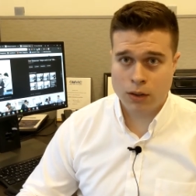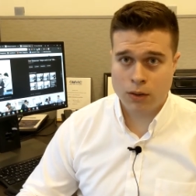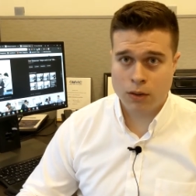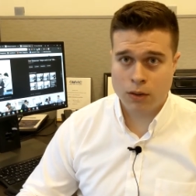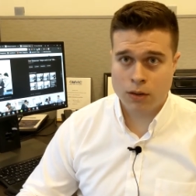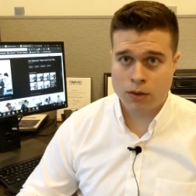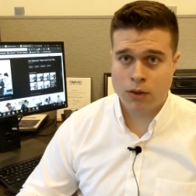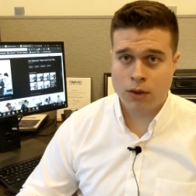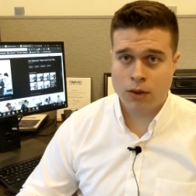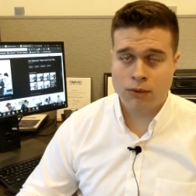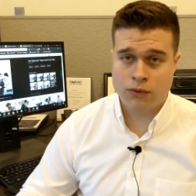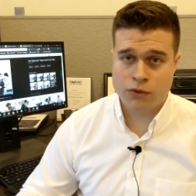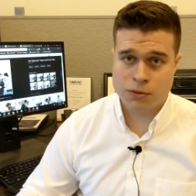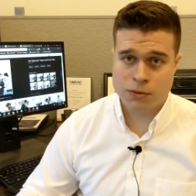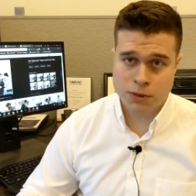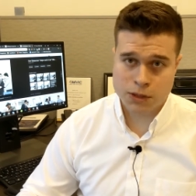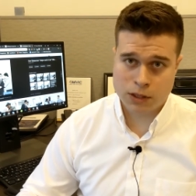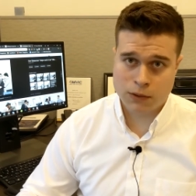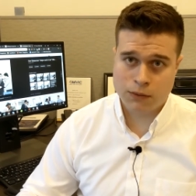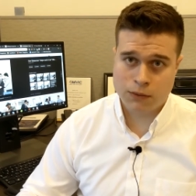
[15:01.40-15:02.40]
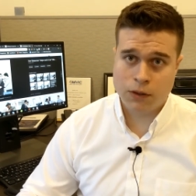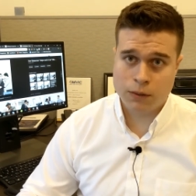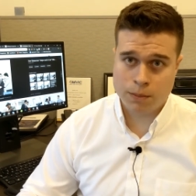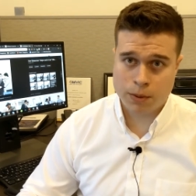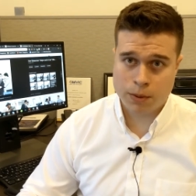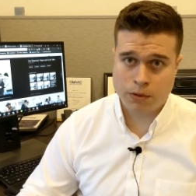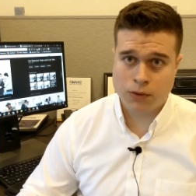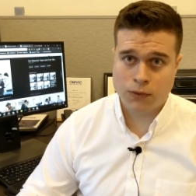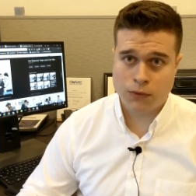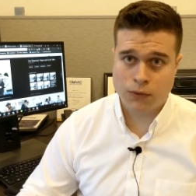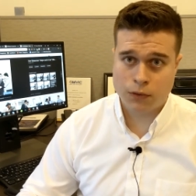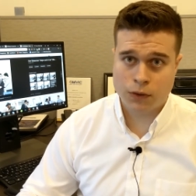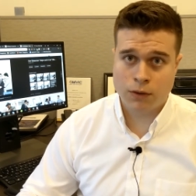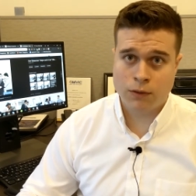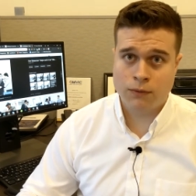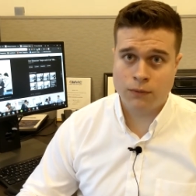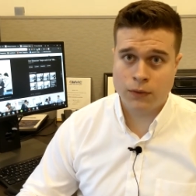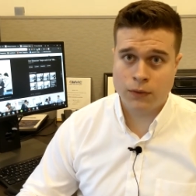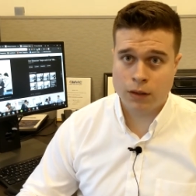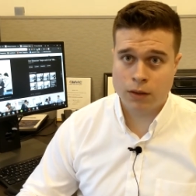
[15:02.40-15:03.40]
way longer, and they're specifically built for
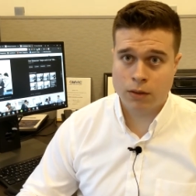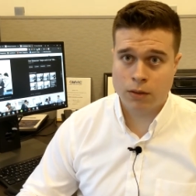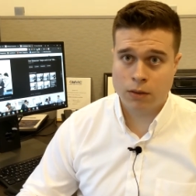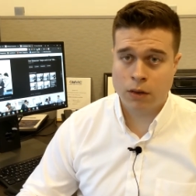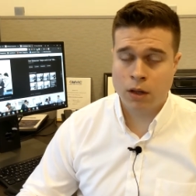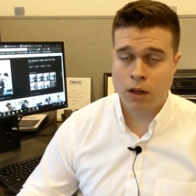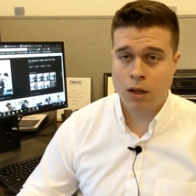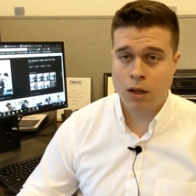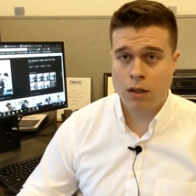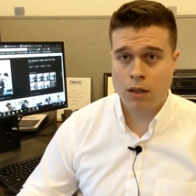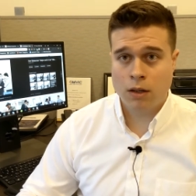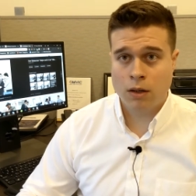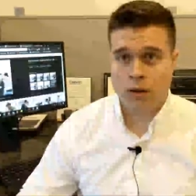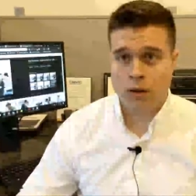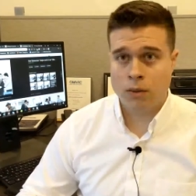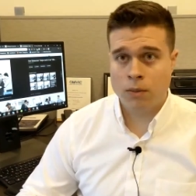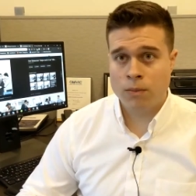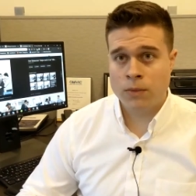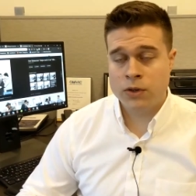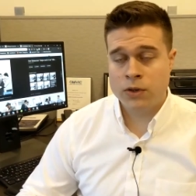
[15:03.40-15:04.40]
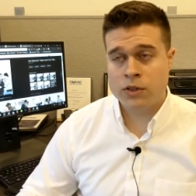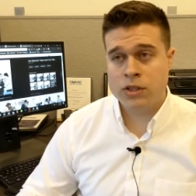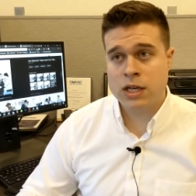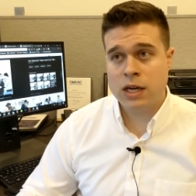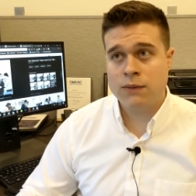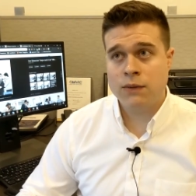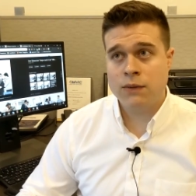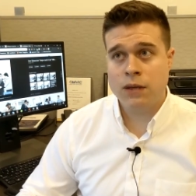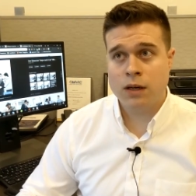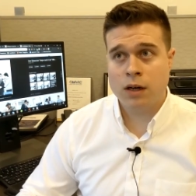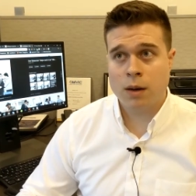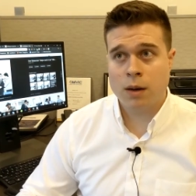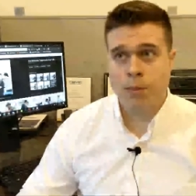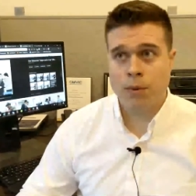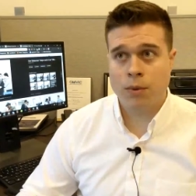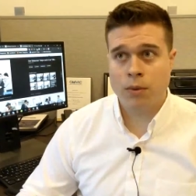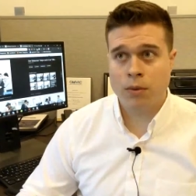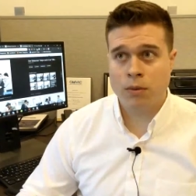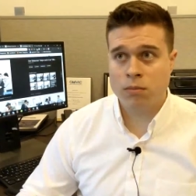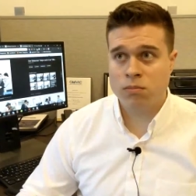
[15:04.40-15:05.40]
your vehicle. You know, saving a
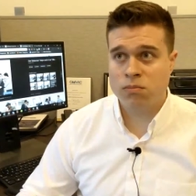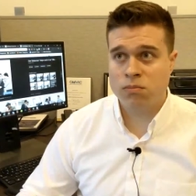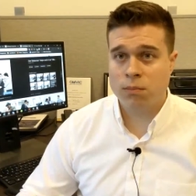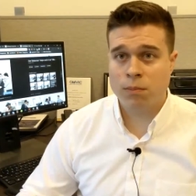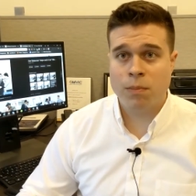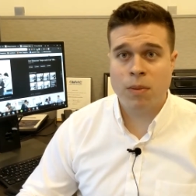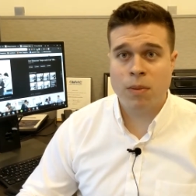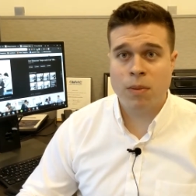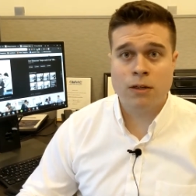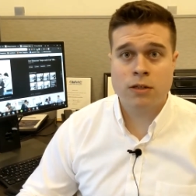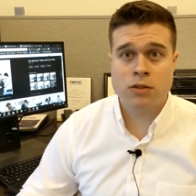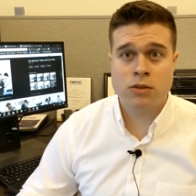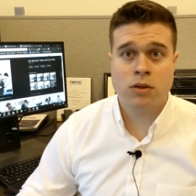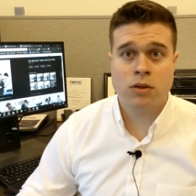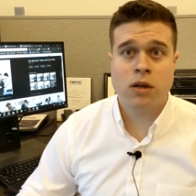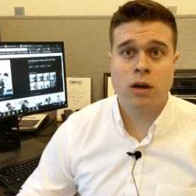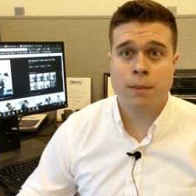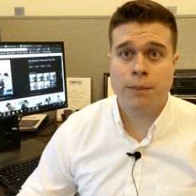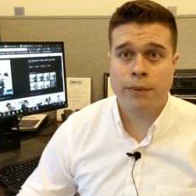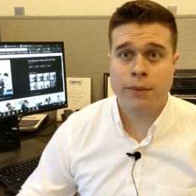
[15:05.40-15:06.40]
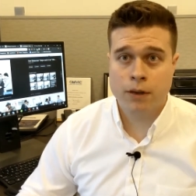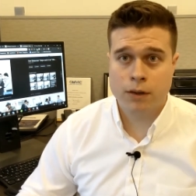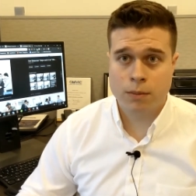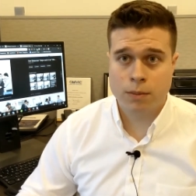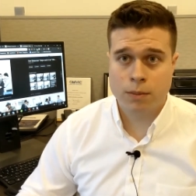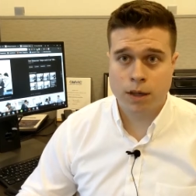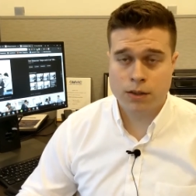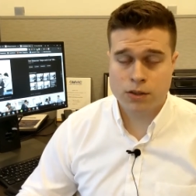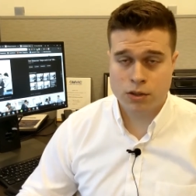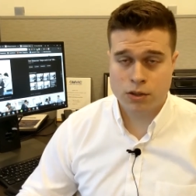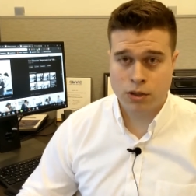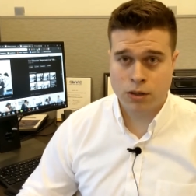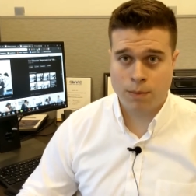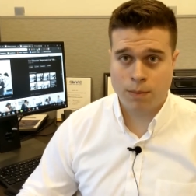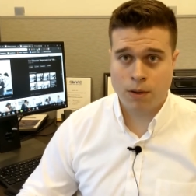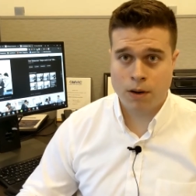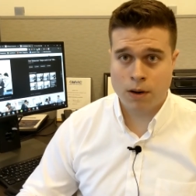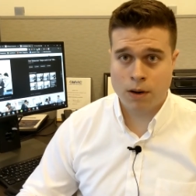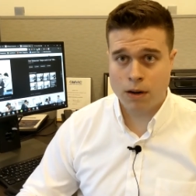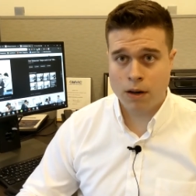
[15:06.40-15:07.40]
couple bucks or a couple $100 on a
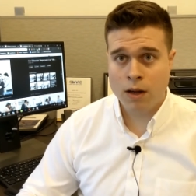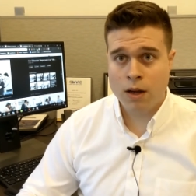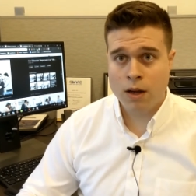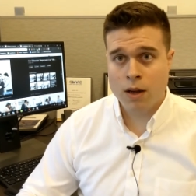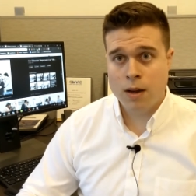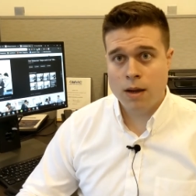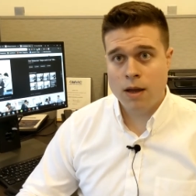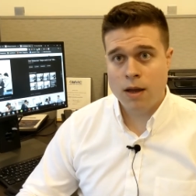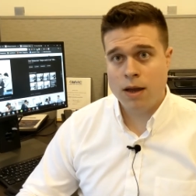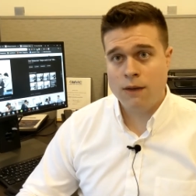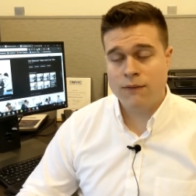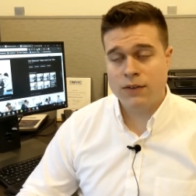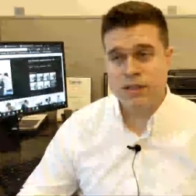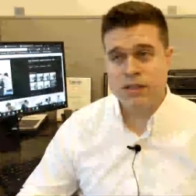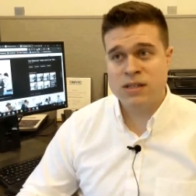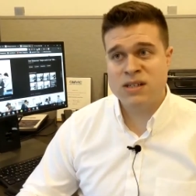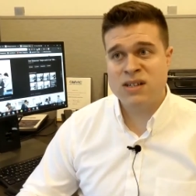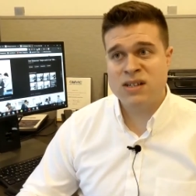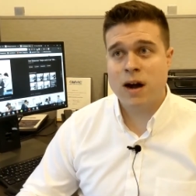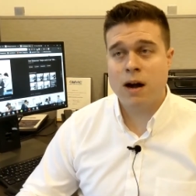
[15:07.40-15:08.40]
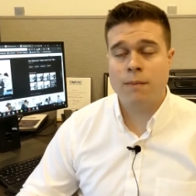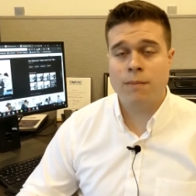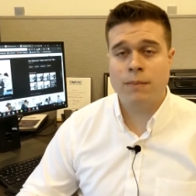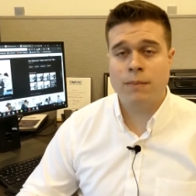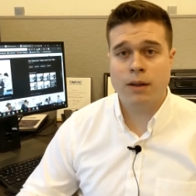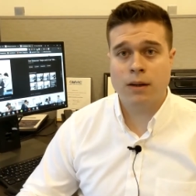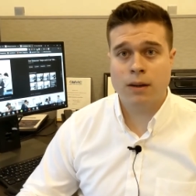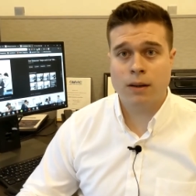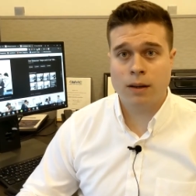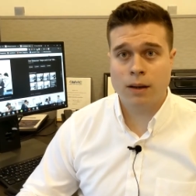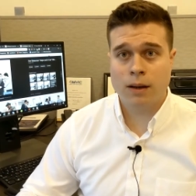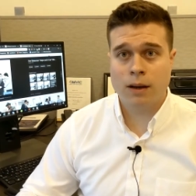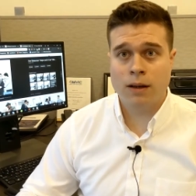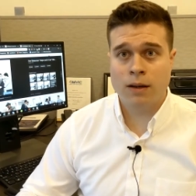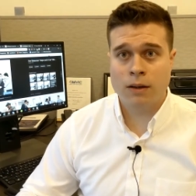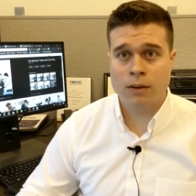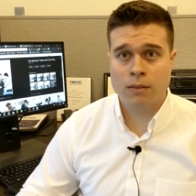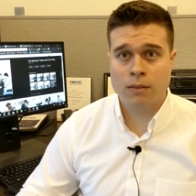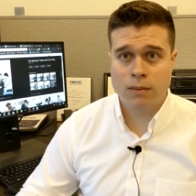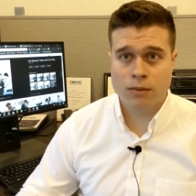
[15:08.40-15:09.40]
part, if it's not
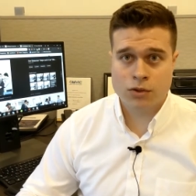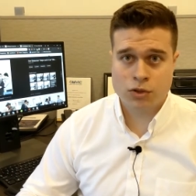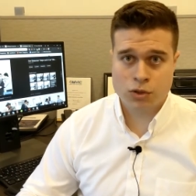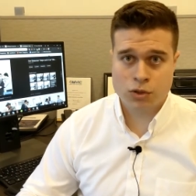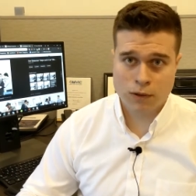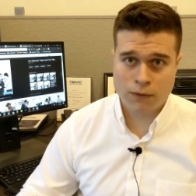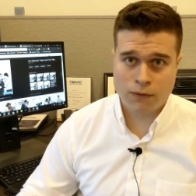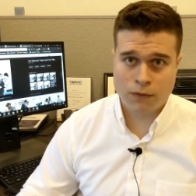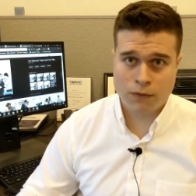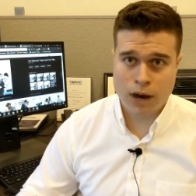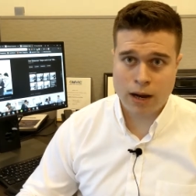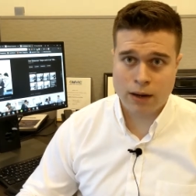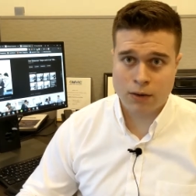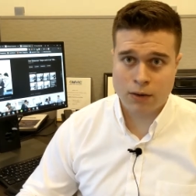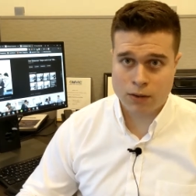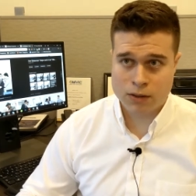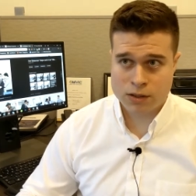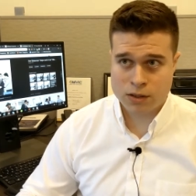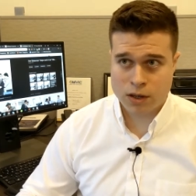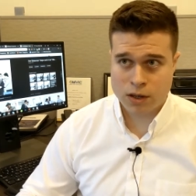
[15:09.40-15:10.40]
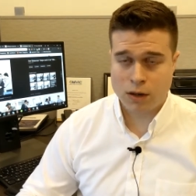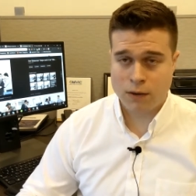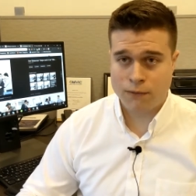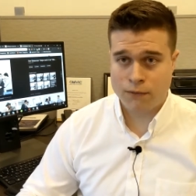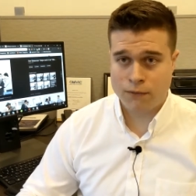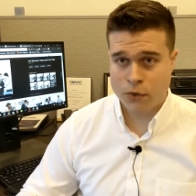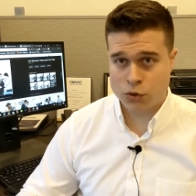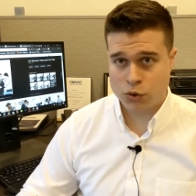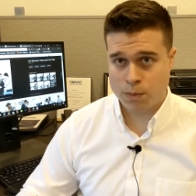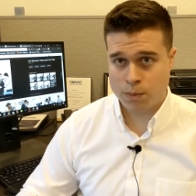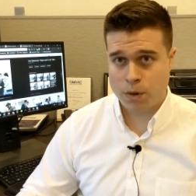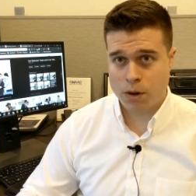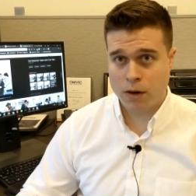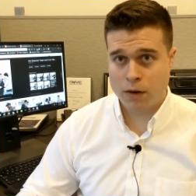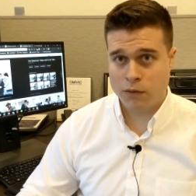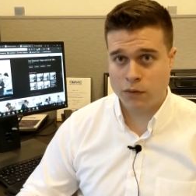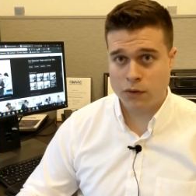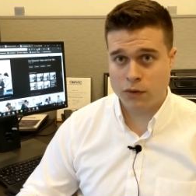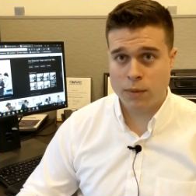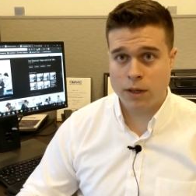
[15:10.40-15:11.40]
certified or it's not an official
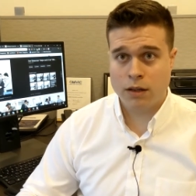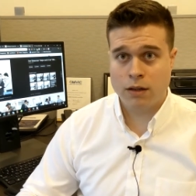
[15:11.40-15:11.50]
part of your